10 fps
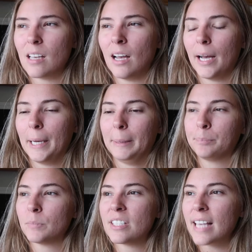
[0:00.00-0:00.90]

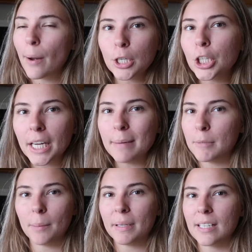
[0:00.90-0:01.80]
Sour cream,
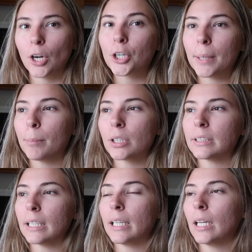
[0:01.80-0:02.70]
not a big sour cream
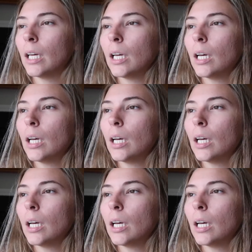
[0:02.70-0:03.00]
person.